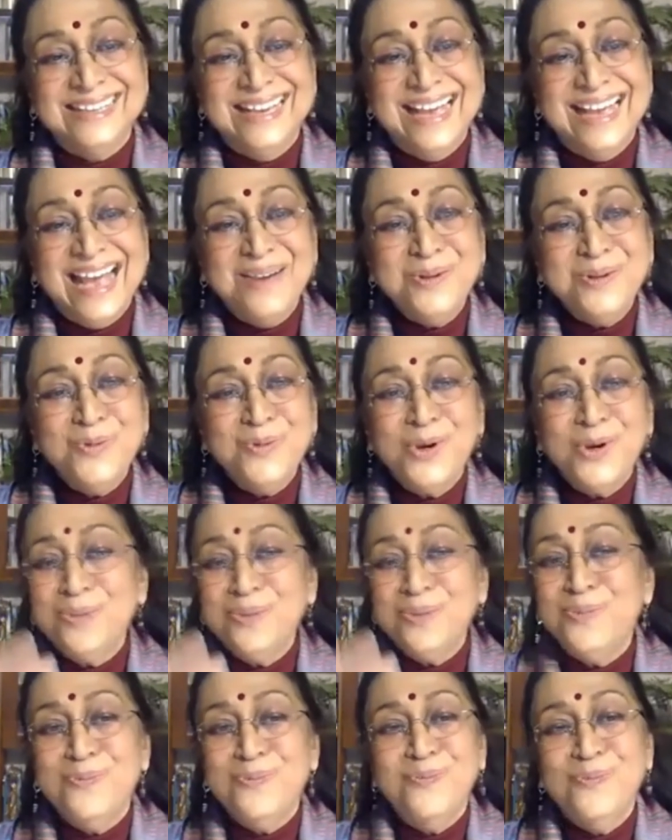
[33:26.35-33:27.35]
And what
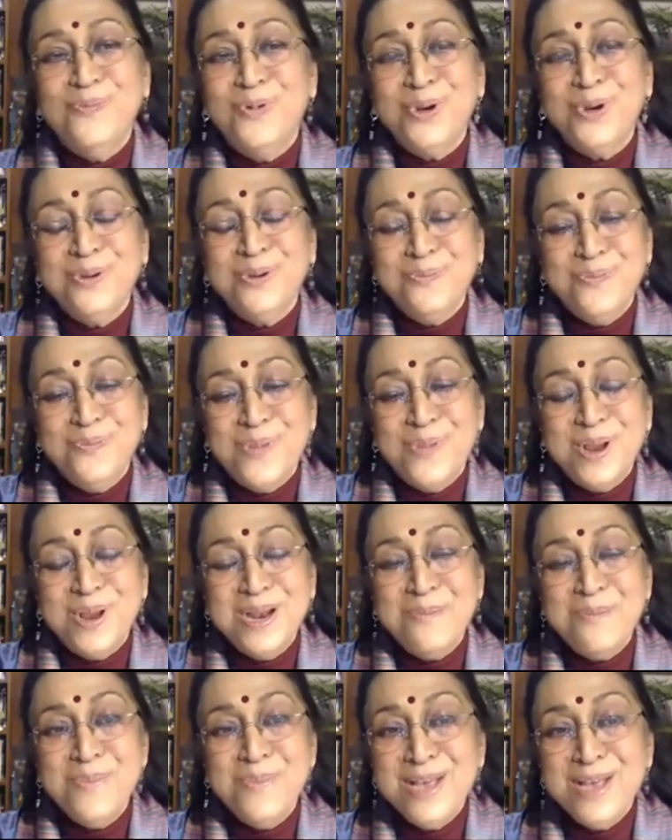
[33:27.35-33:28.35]
an
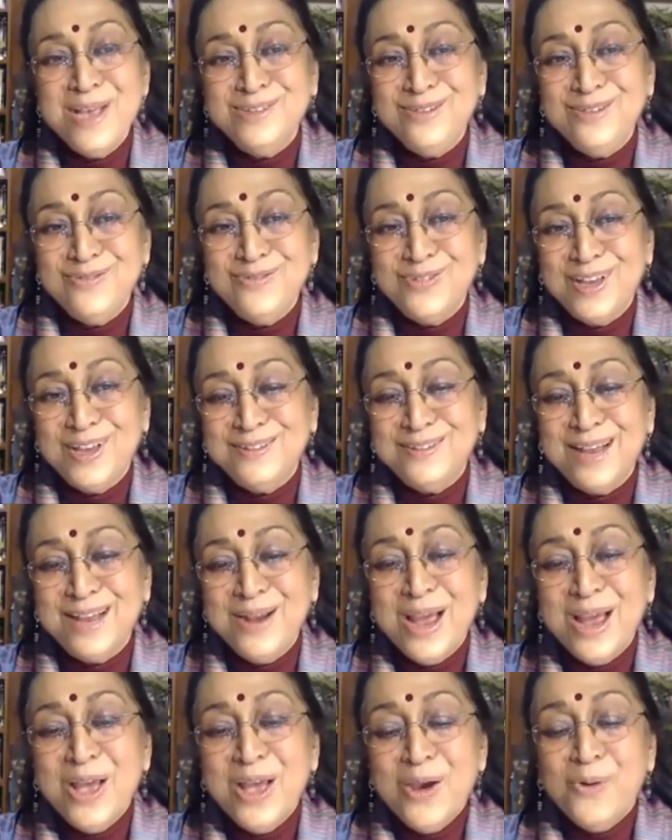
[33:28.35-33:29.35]
amazing space.
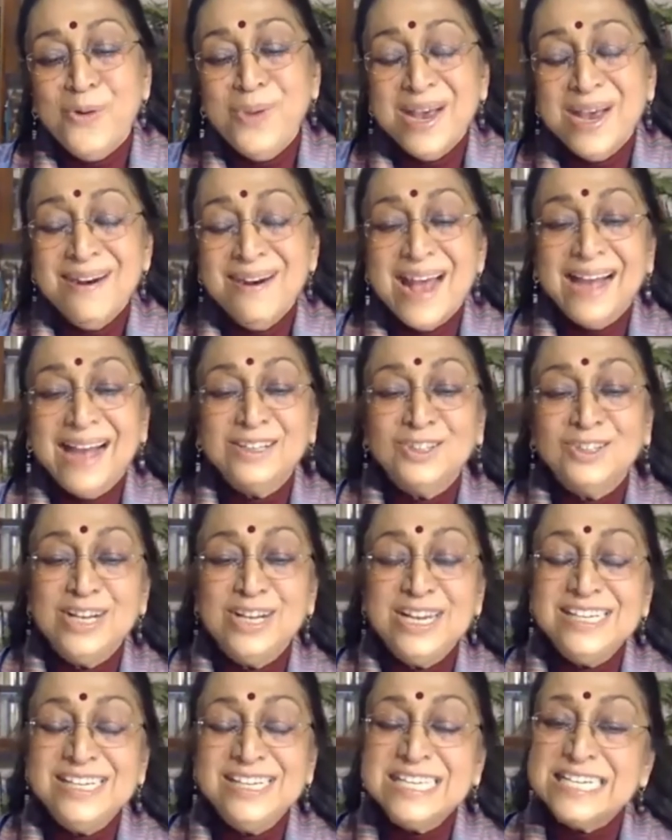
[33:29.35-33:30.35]
And we are
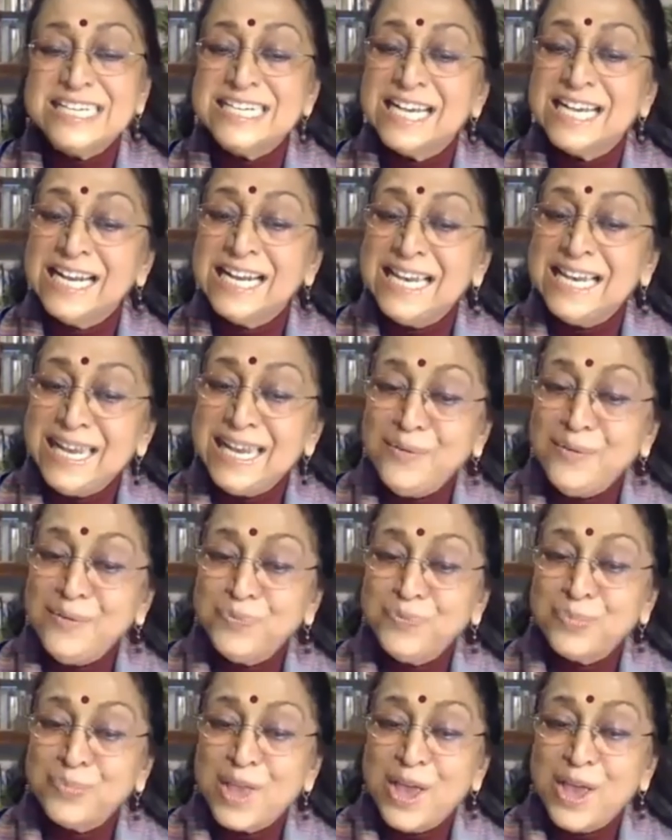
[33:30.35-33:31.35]
actually
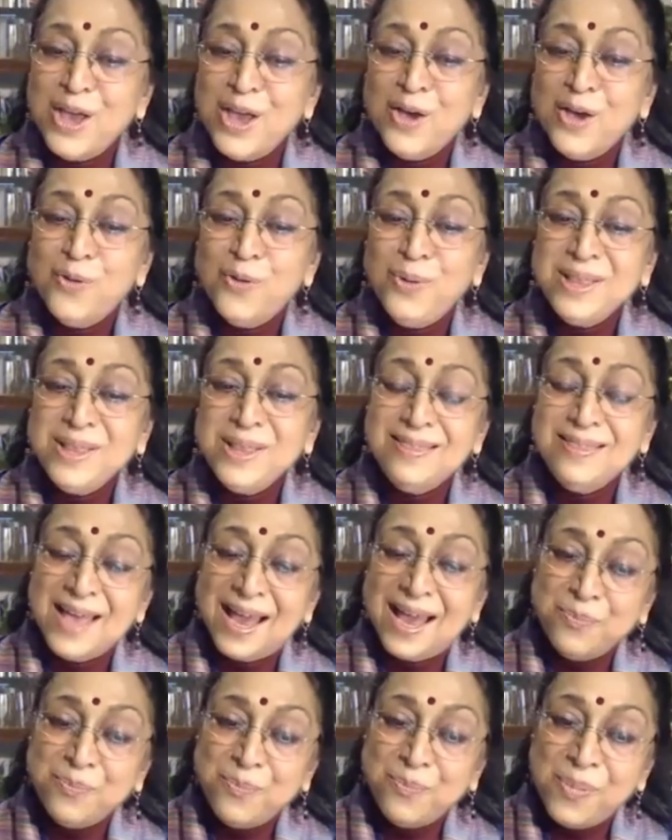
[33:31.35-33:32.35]
struggling with
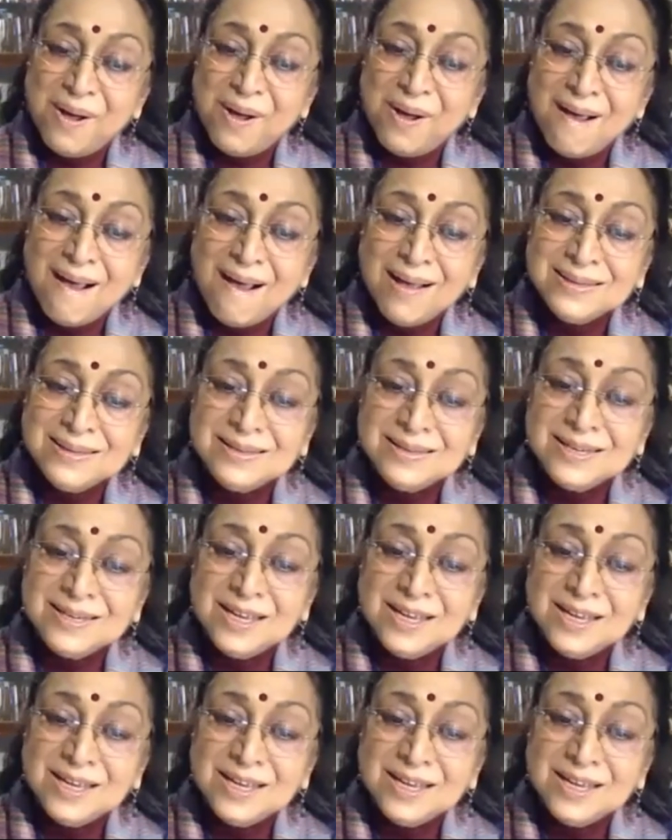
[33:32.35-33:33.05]
that past,